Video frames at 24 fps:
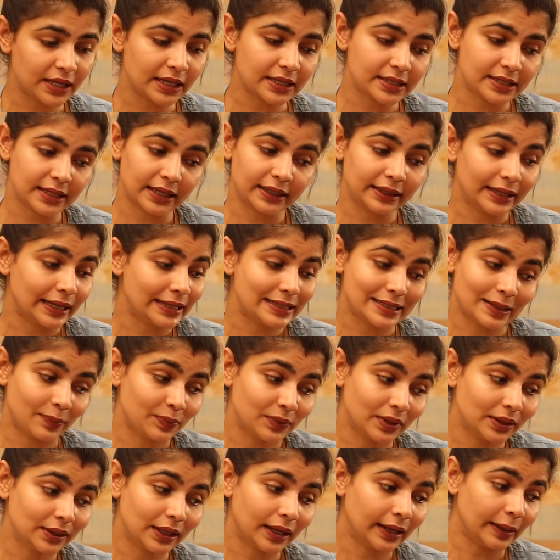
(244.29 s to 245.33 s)
tints, and that's
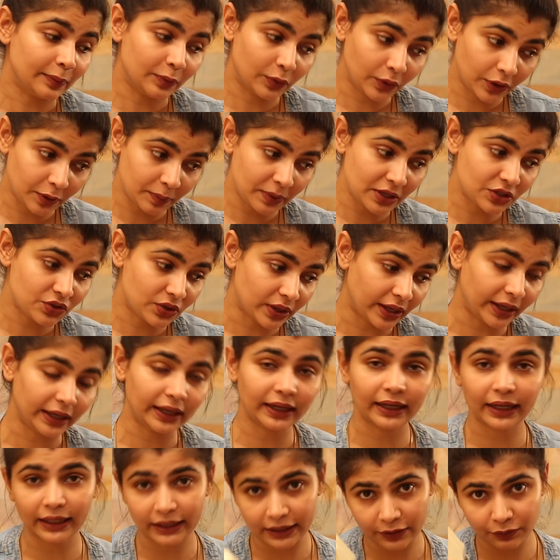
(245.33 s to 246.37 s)
something that I'm going to be
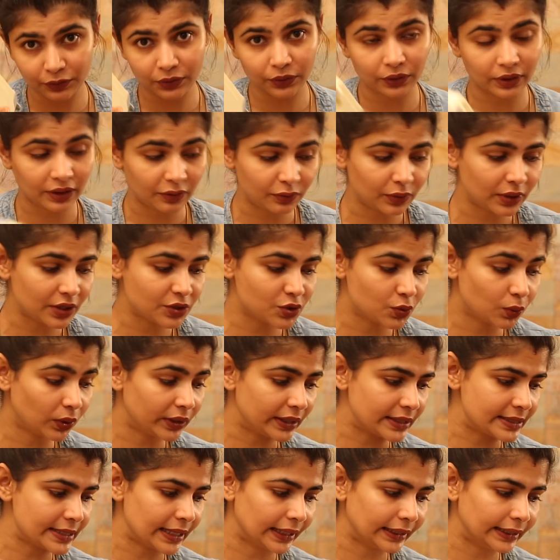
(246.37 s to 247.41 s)
trying, and I'll give you a review as to
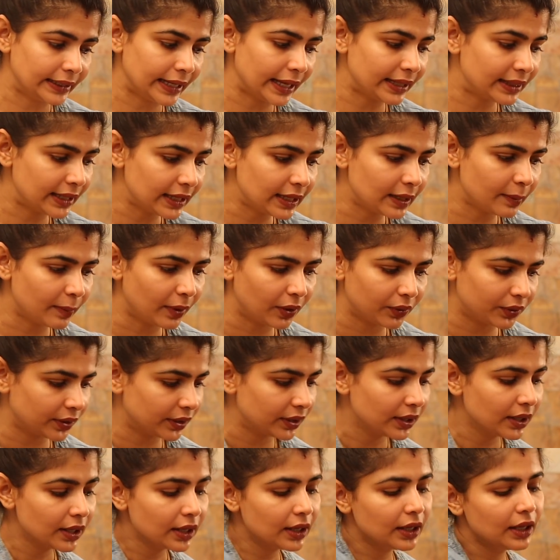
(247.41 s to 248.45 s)
what exactly I think about
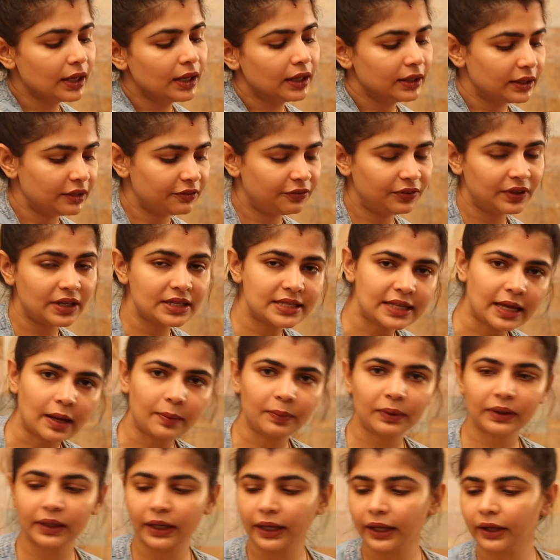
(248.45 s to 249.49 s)
it. The free
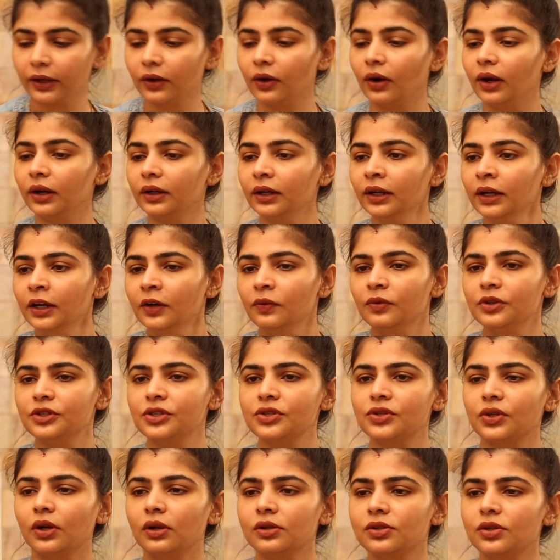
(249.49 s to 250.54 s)
sample that I got, which
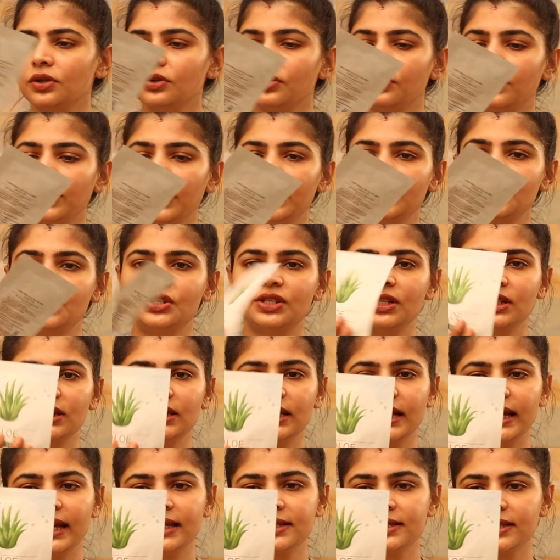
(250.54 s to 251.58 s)
is also drenched in
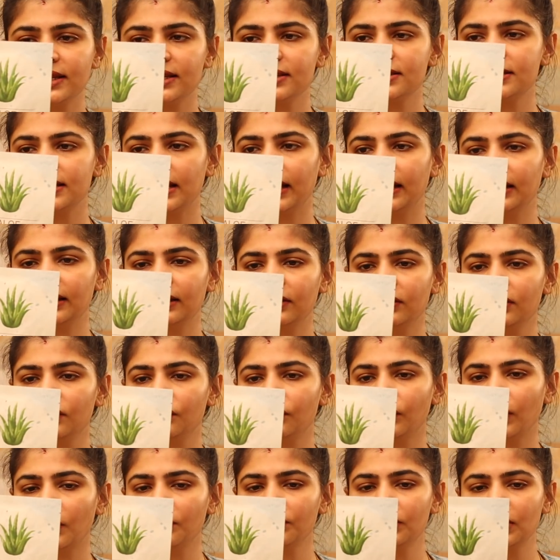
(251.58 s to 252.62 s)
the essence, and
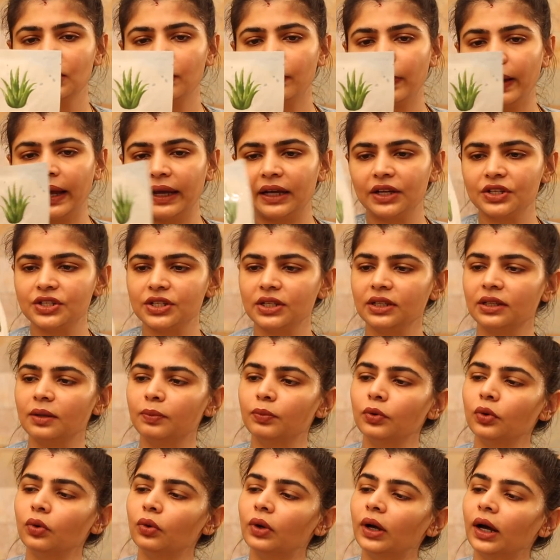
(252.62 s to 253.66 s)
from the packaging, the
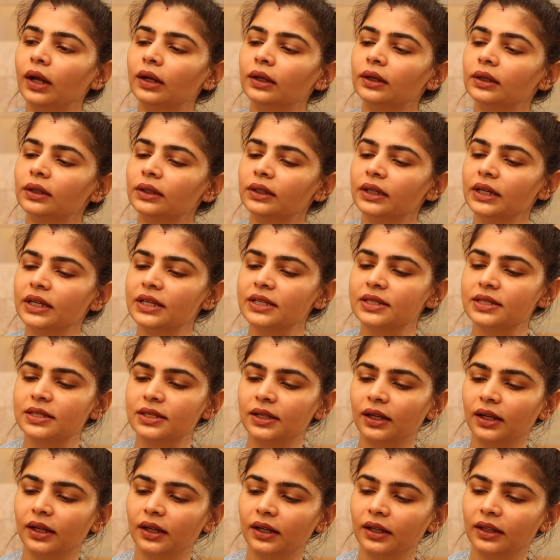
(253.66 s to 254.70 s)
blue color, is
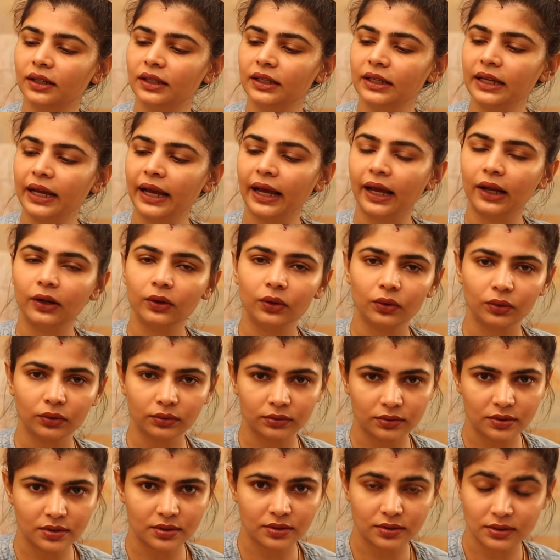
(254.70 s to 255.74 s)
the
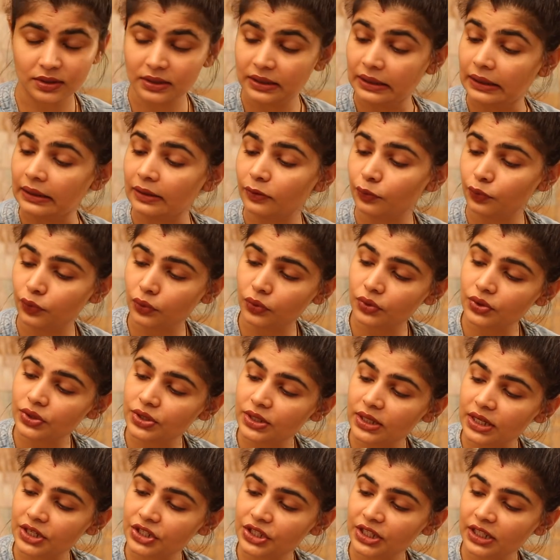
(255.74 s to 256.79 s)
Aloe Skin
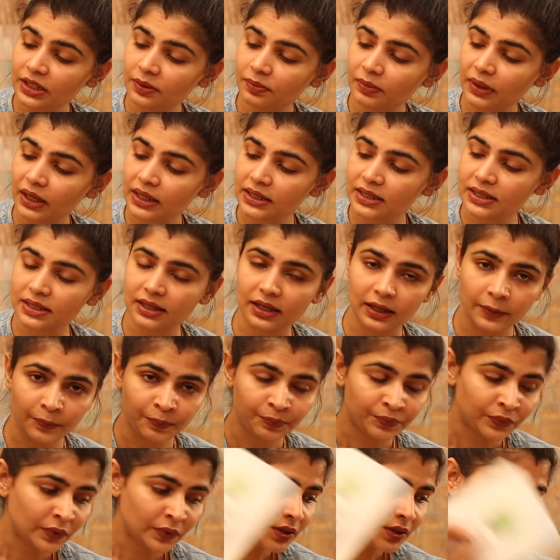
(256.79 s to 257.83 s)
Foods sheet mask.
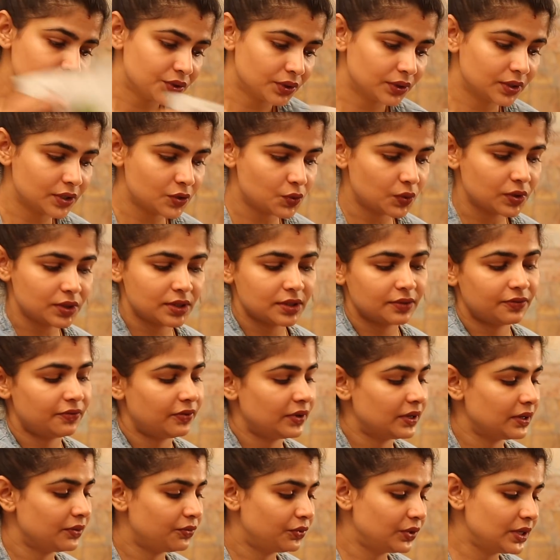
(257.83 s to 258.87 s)
So this was a
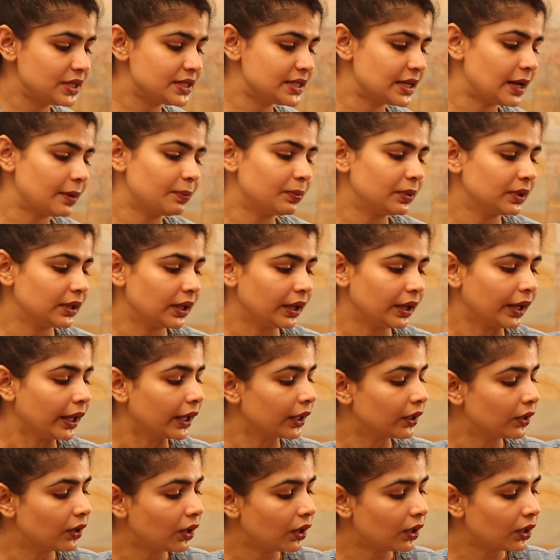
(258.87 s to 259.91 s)
free sample that I
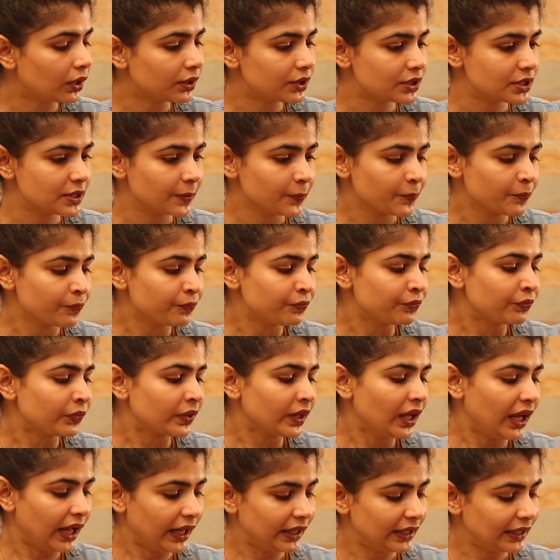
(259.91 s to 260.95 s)
got.
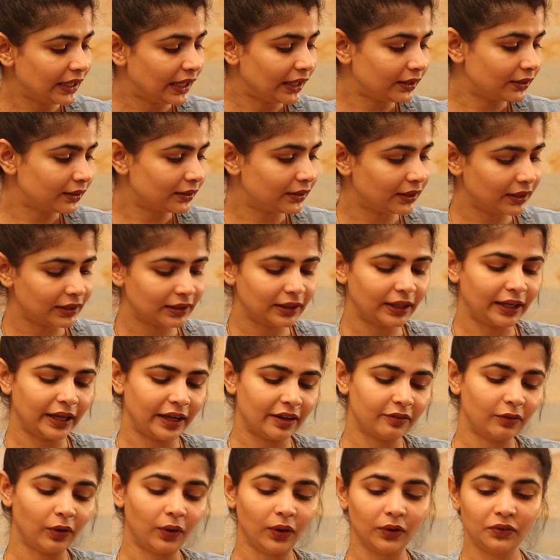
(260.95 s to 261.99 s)
And the other thing that I
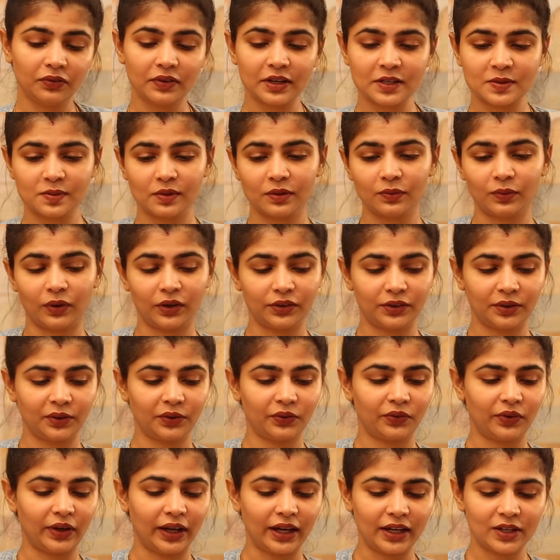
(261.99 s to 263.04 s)
have always been
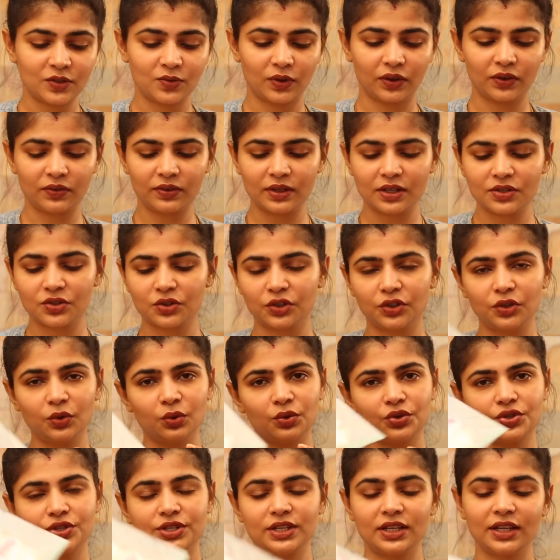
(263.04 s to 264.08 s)
wanting to try is one of these
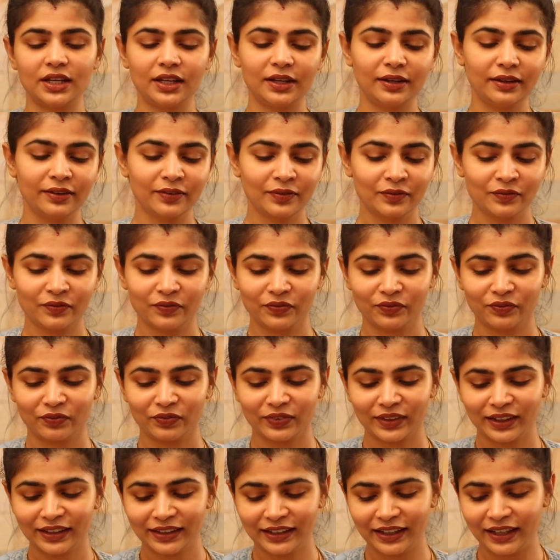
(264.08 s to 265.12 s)
cutesy
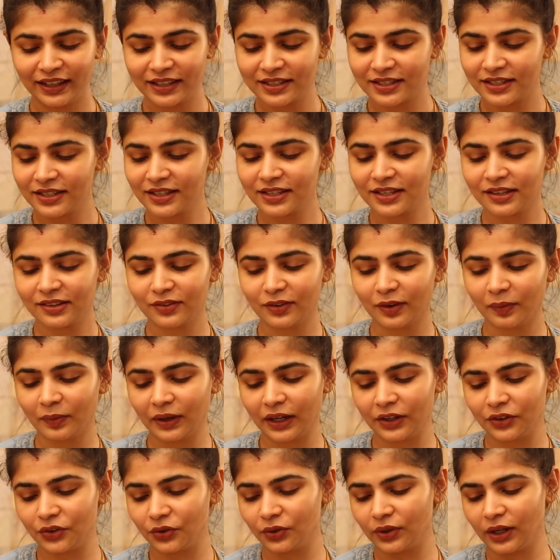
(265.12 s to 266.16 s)
things. This is from
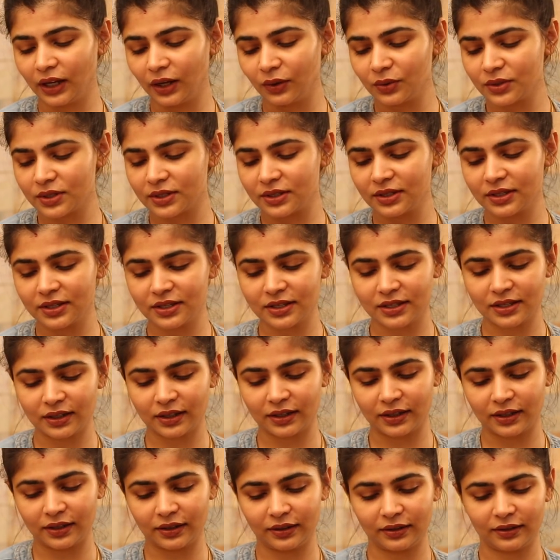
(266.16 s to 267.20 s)
Etude House. This is
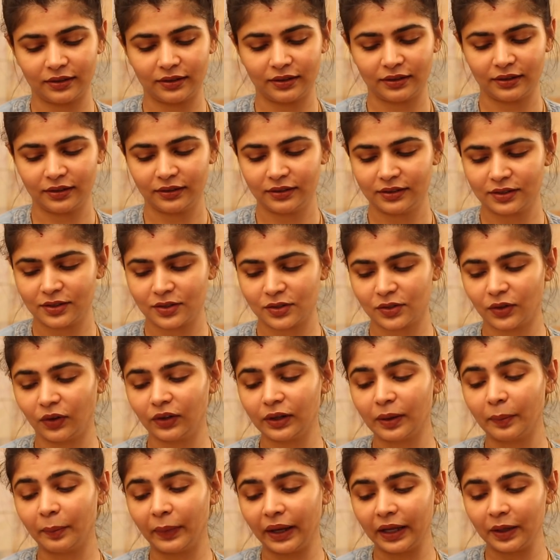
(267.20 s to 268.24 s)

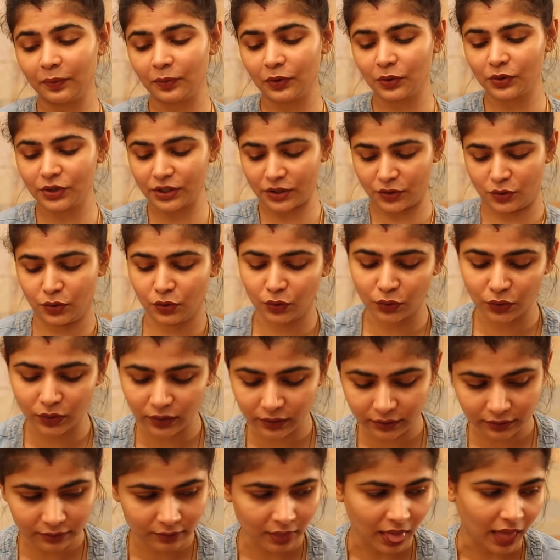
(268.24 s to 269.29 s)
called a My Beauty
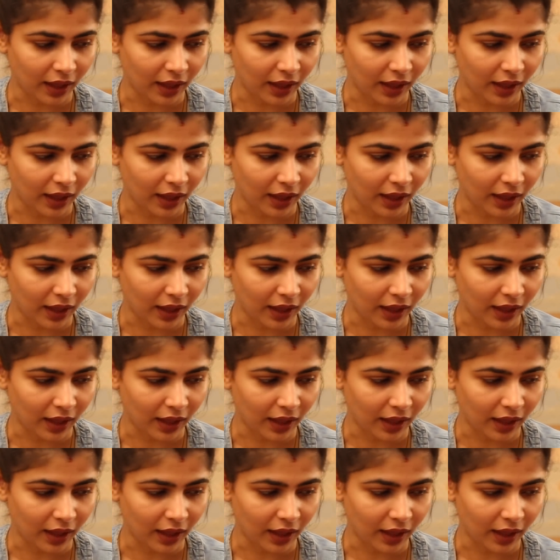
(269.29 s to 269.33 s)
tool.